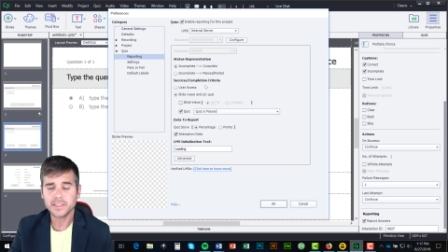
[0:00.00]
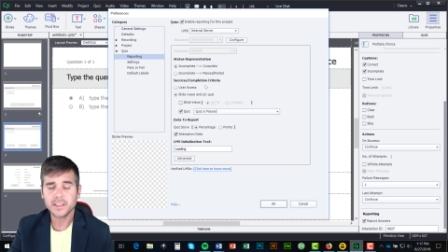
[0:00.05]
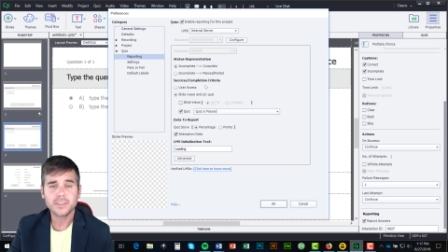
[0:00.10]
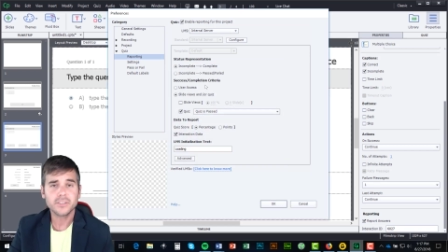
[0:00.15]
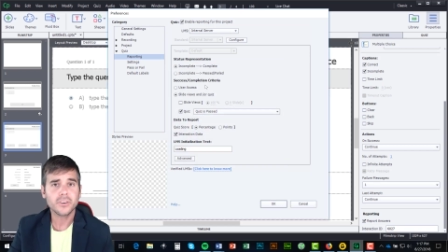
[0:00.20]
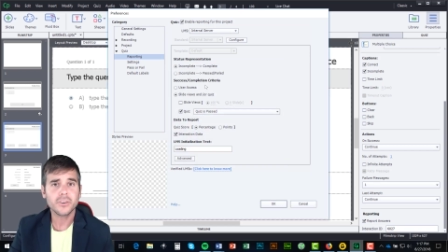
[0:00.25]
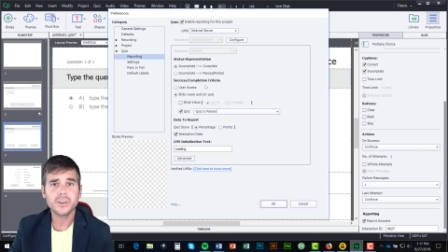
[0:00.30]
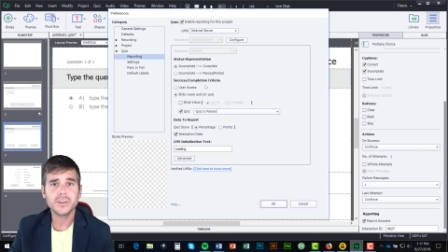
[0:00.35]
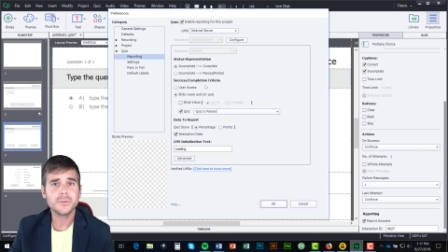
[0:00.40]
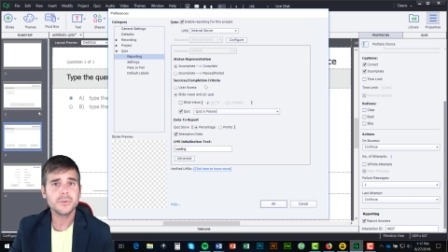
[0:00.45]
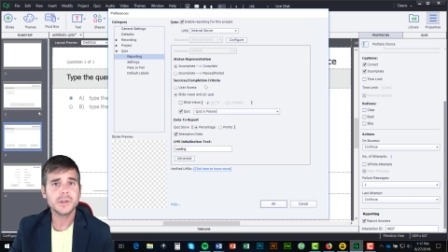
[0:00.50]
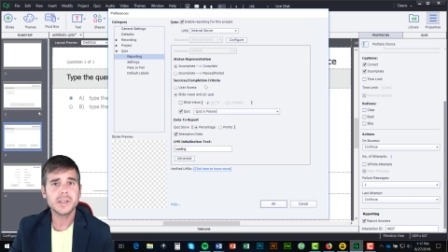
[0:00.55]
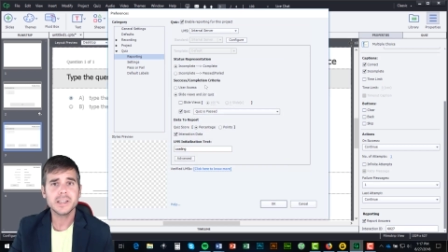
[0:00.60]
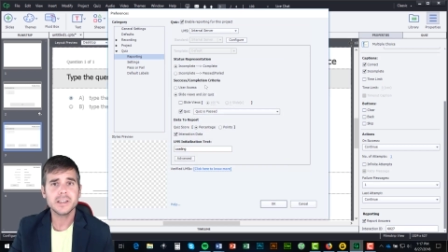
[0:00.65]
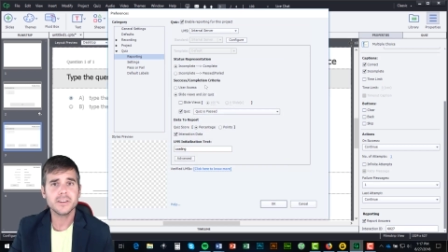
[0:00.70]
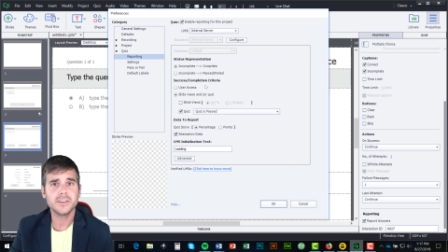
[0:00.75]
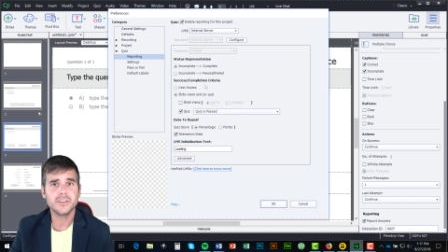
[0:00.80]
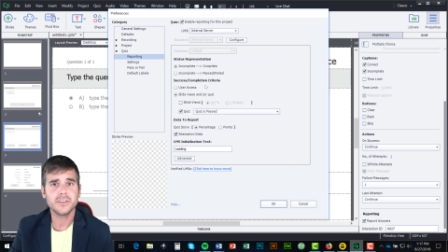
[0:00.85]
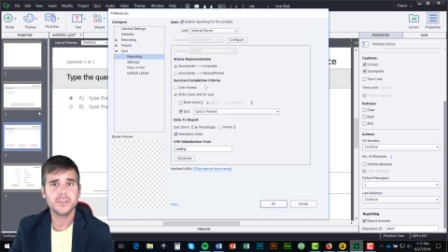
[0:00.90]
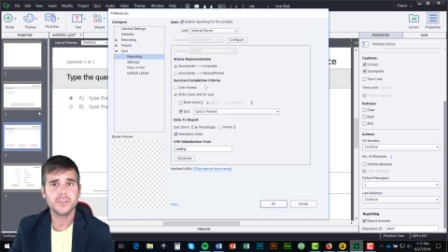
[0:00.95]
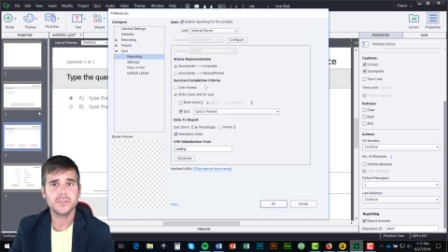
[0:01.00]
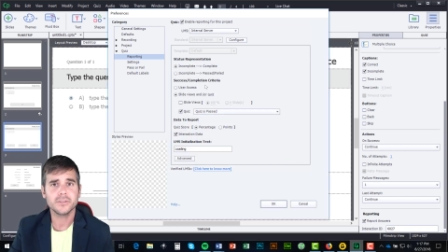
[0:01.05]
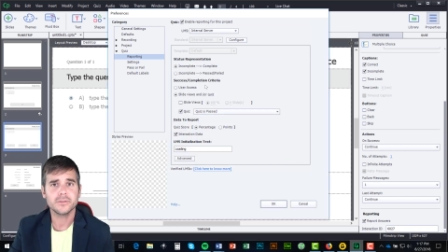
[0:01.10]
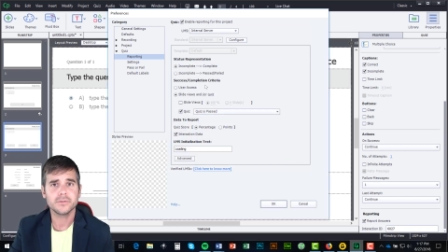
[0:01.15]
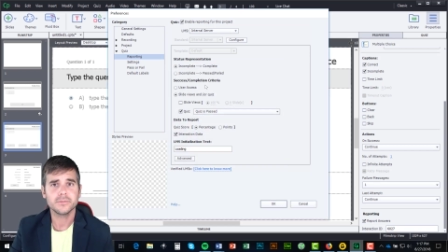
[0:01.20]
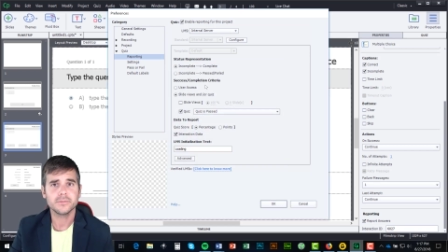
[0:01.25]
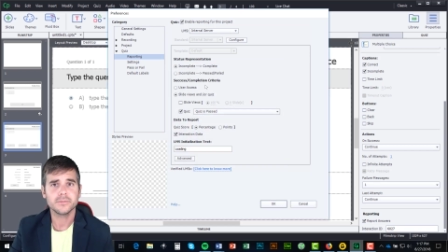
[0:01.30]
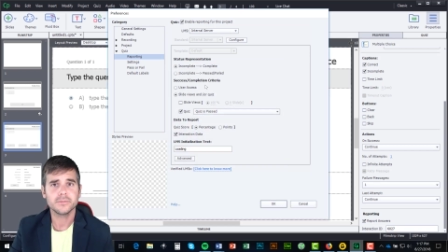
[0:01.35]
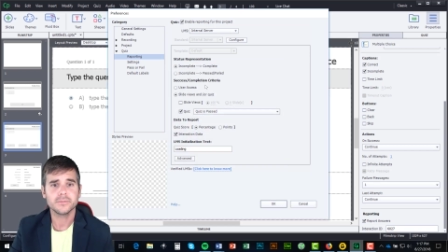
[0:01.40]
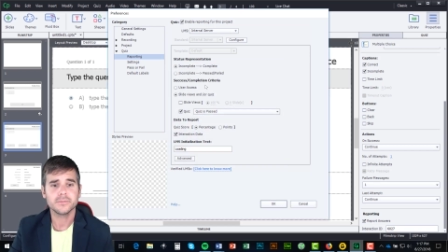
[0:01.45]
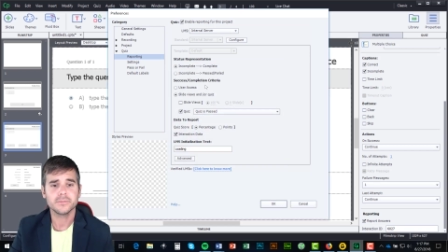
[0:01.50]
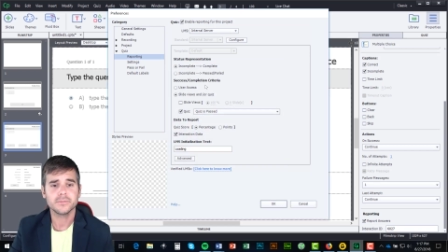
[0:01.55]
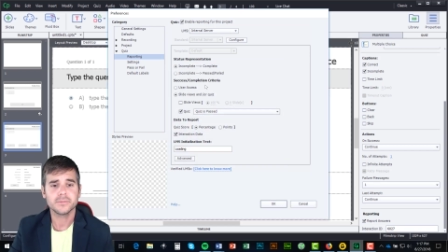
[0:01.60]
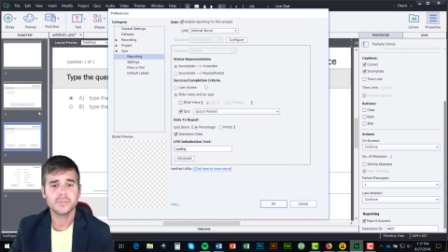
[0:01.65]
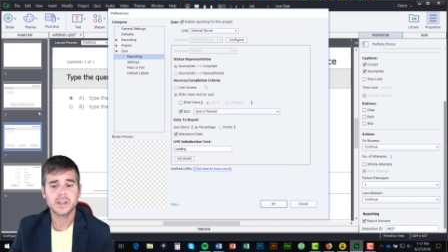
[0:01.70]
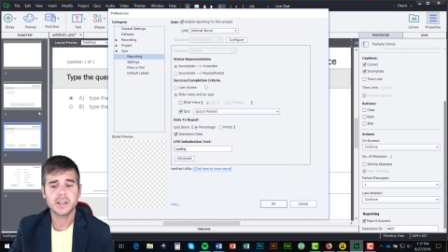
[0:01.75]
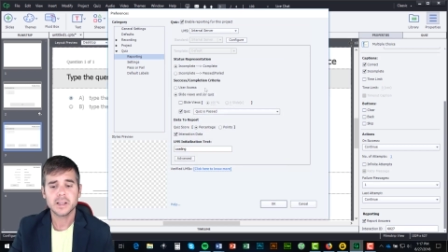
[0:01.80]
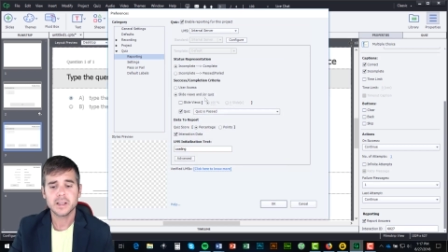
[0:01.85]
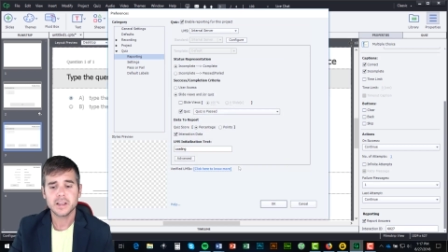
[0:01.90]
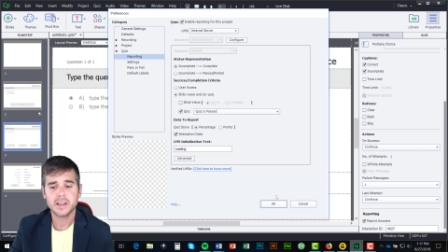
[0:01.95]
And that's all you would need to do.
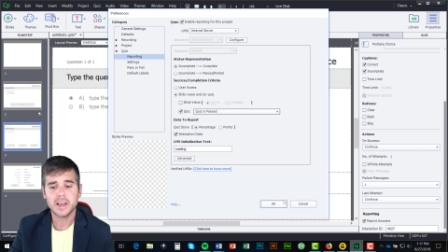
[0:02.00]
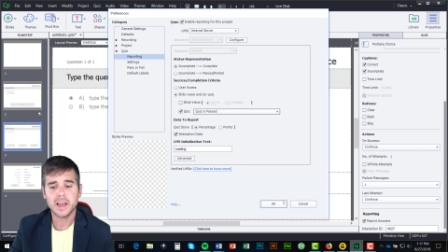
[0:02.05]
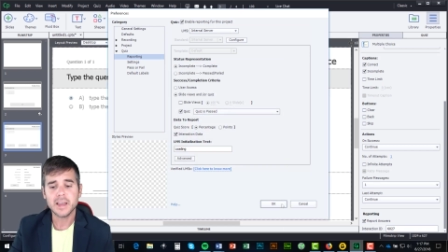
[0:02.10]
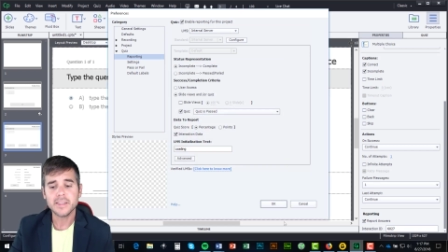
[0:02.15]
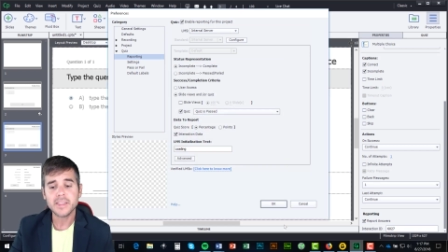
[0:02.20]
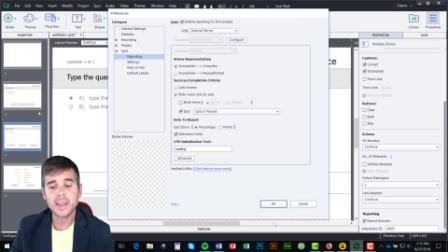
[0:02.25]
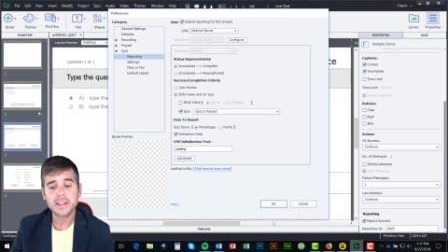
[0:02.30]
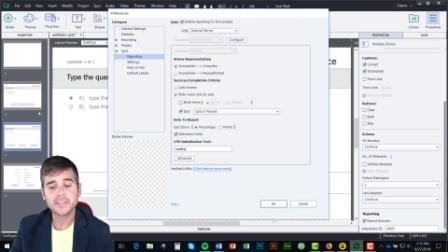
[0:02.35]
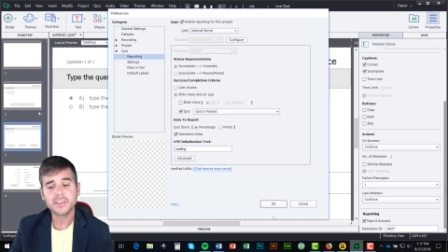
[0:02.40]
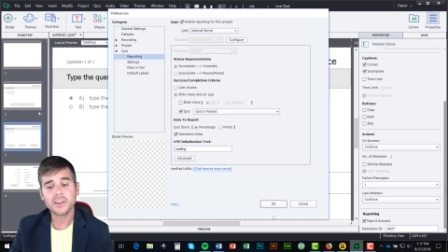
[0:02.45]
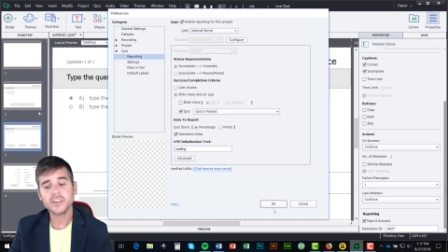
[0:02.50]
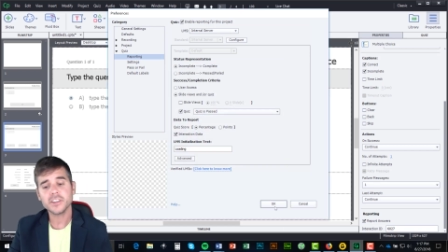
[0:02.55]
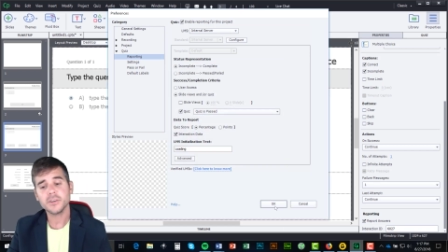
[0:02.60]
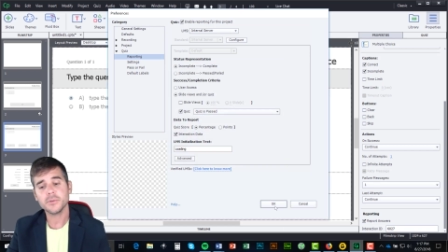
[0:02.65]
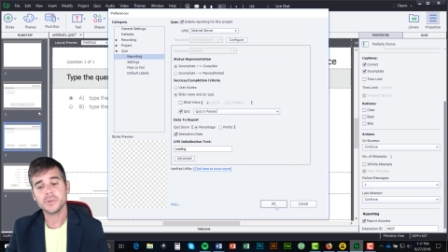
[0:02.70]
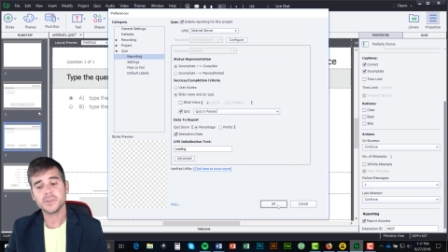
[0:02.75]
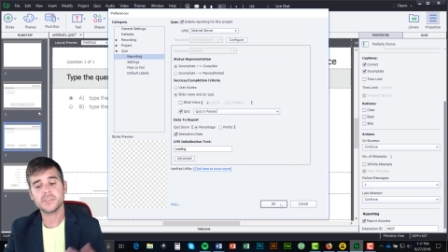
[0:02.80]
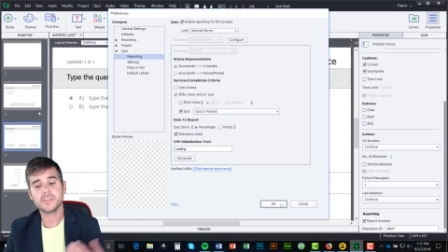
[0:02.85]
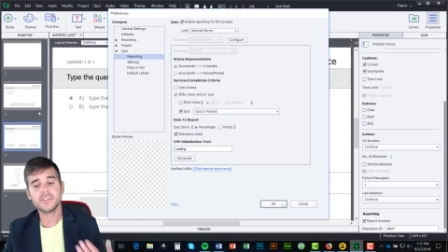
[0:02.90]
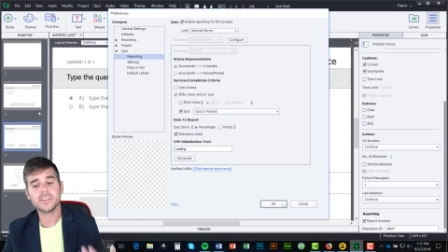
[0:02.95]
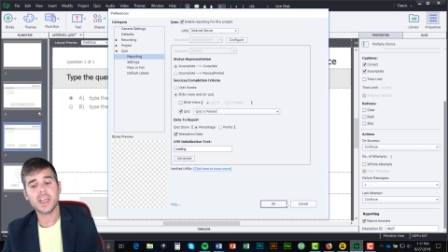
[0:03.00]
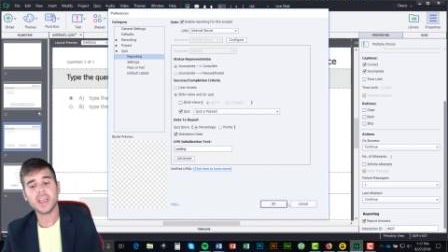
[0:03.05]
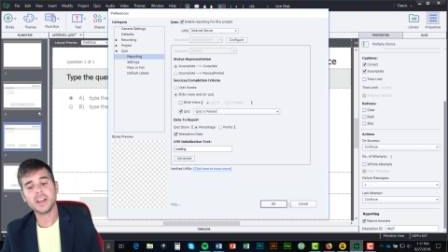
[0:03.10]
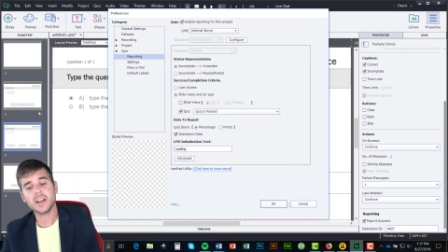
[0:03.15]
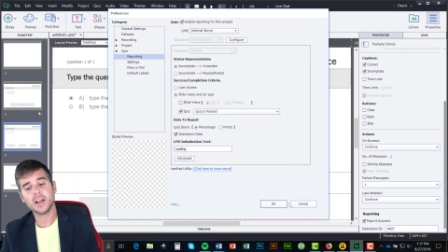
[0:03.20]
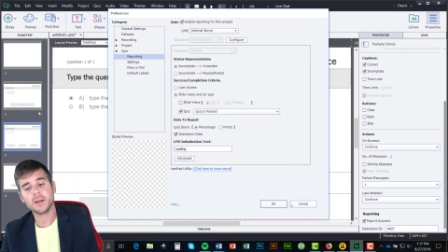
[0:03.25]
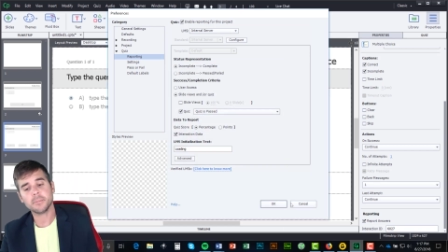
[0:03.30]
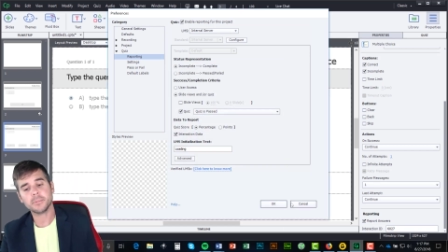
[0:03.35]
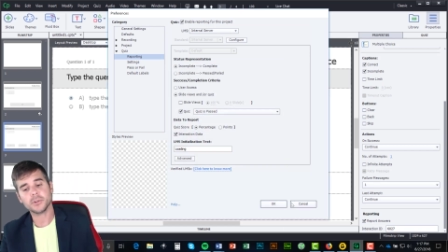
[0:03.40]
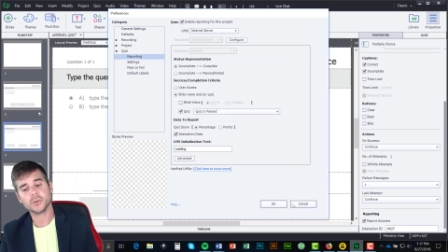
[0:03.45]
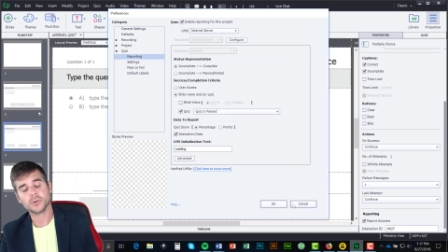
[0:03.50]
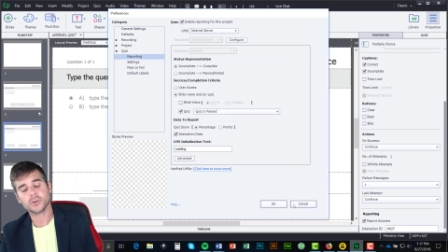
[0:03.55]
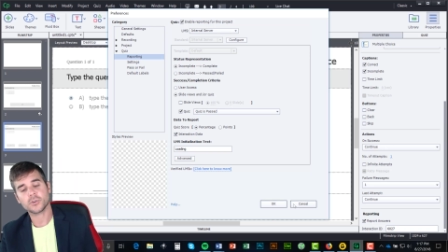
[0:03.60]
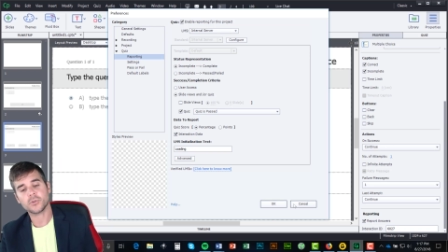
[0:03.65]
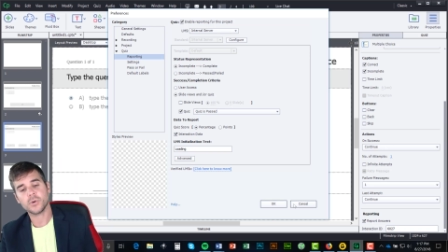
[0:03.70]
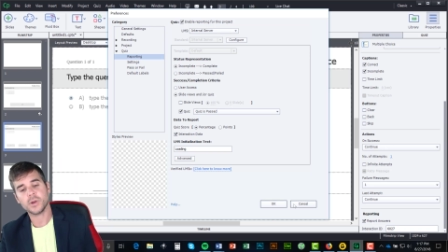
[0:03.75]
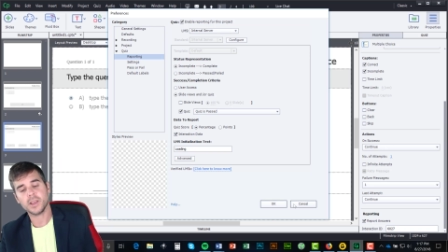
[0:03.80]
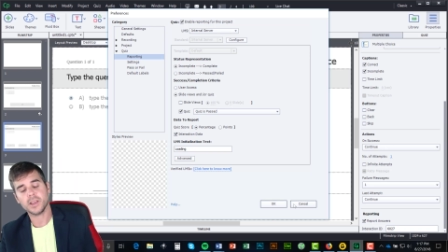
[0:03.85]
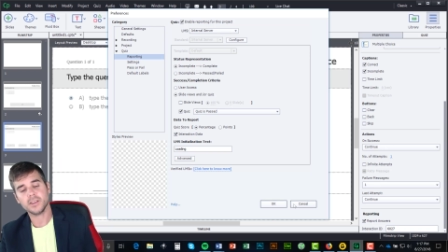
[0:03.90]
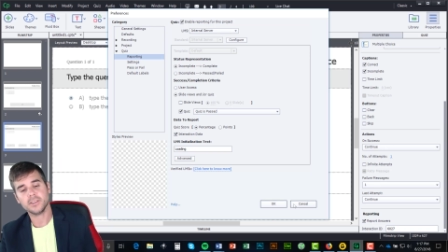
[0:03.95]
And that's how you would set up your
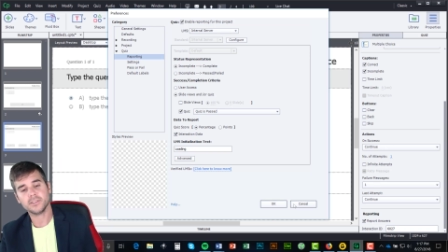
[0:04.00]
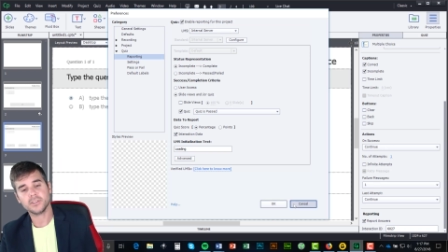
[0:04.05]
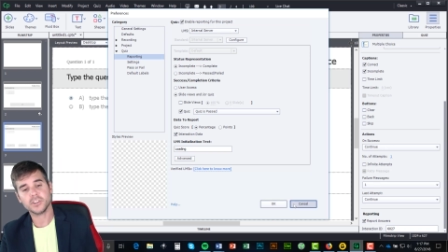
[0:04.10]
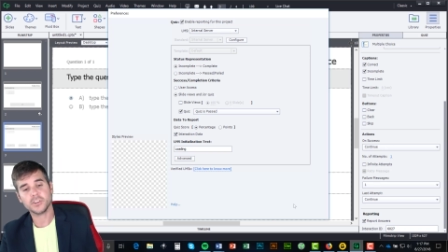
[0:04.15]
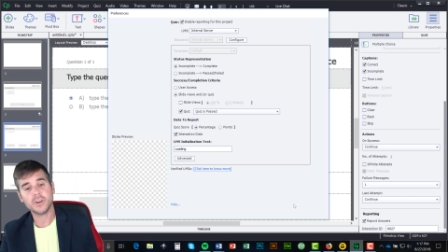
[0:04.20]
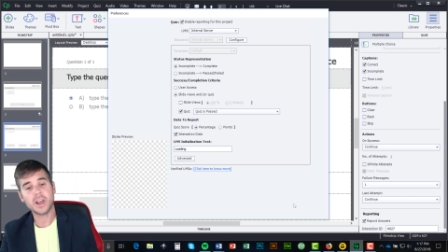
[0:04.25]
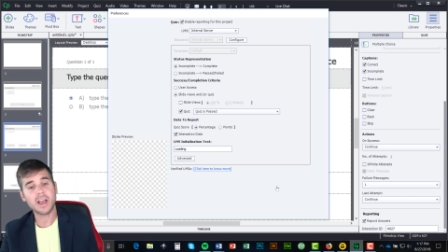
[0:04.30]
quiz.